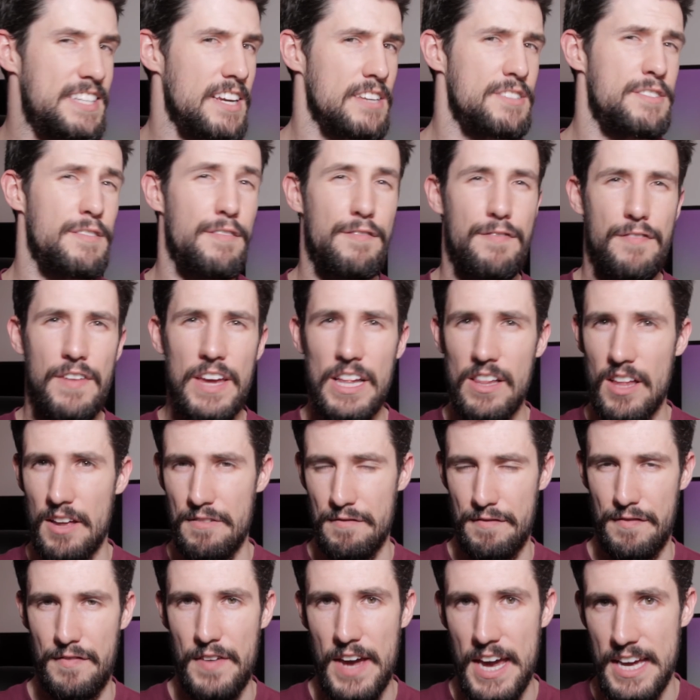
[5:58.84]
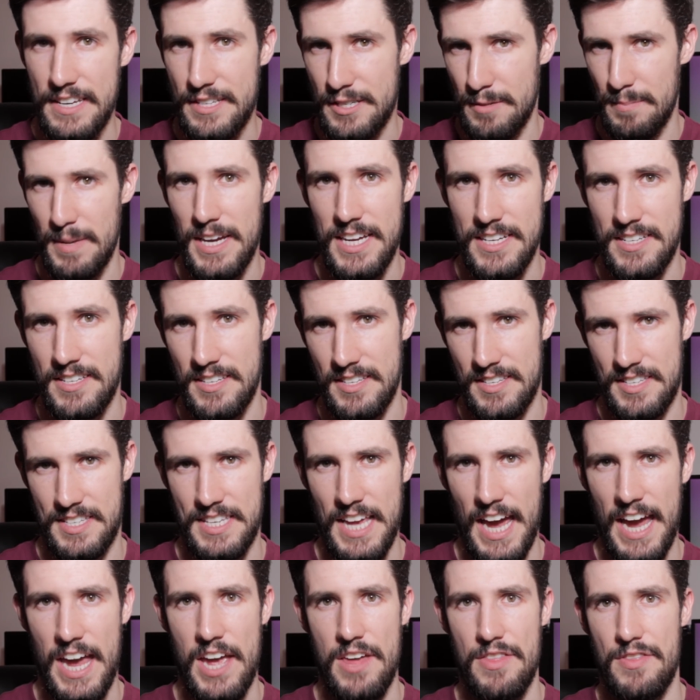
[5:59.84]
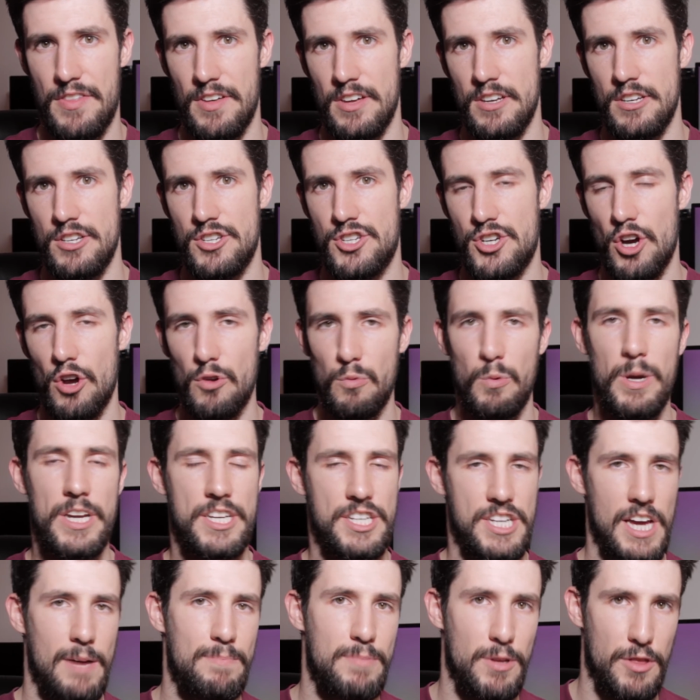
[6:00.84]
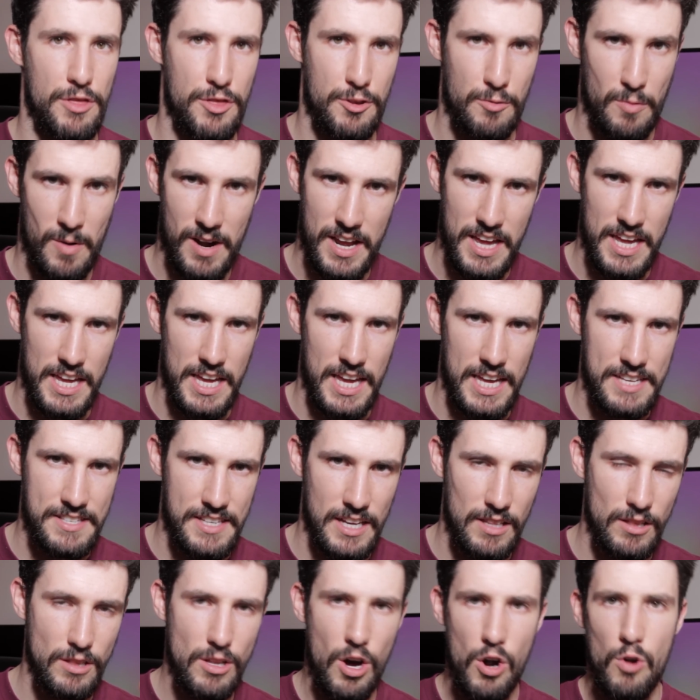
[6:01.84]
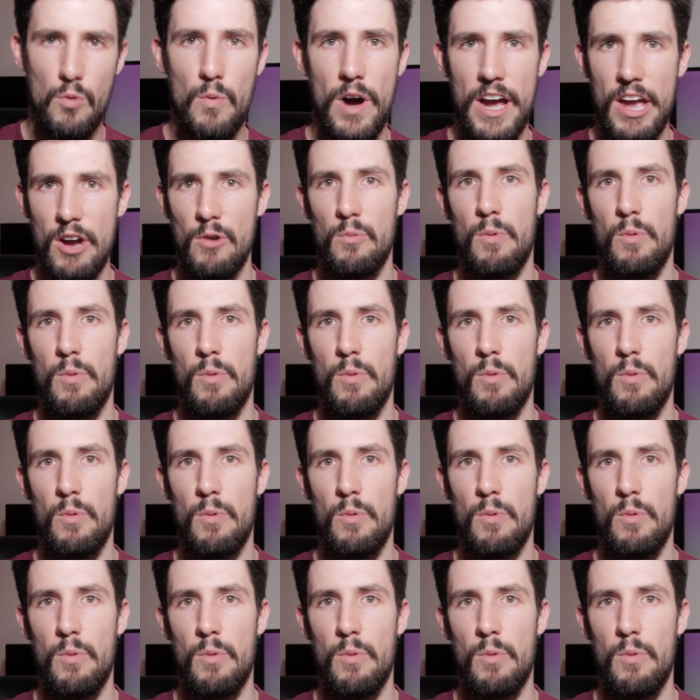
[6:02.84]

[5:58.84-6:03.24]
It doesn't feel unfair to me to say that John Wick Chapter 3 is a long way